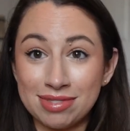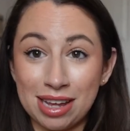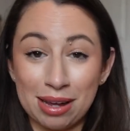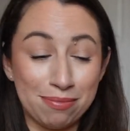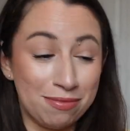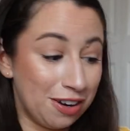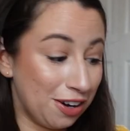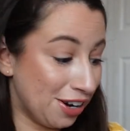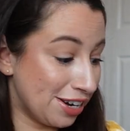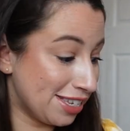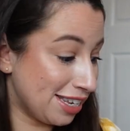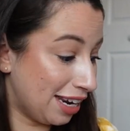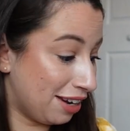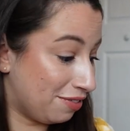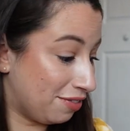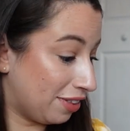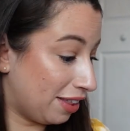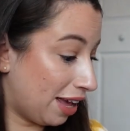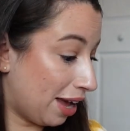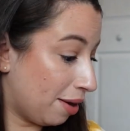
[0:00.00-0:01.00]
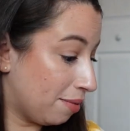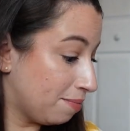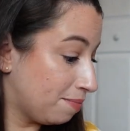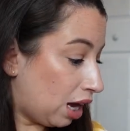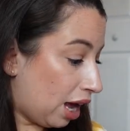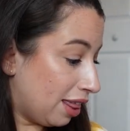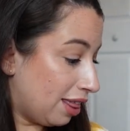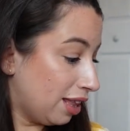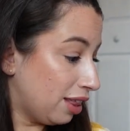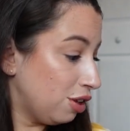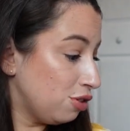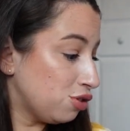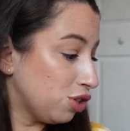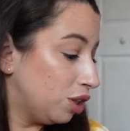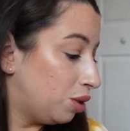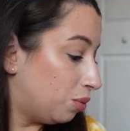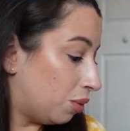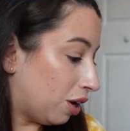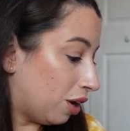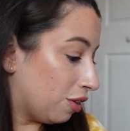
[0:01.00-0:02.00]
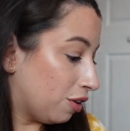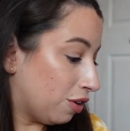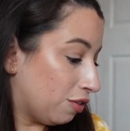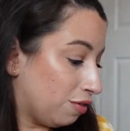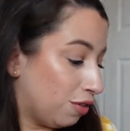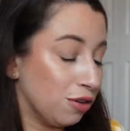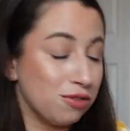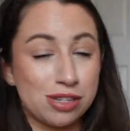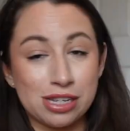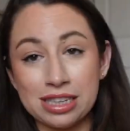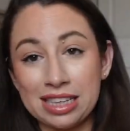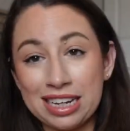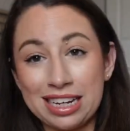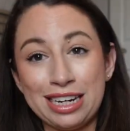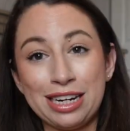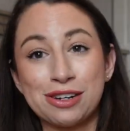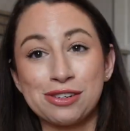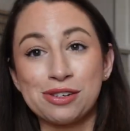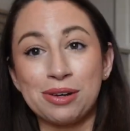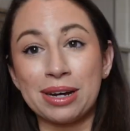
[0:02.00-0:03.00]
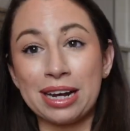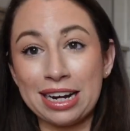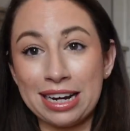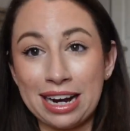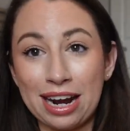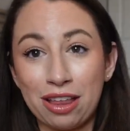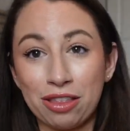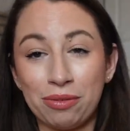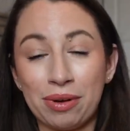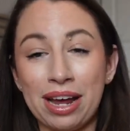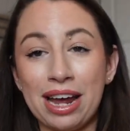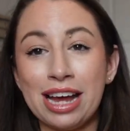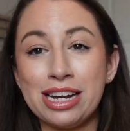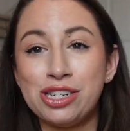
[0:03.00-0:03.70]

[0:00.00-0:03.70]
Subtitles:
I'm very excited for that. I think there's only one other Frozen thing in here, so I'll get it out of the way.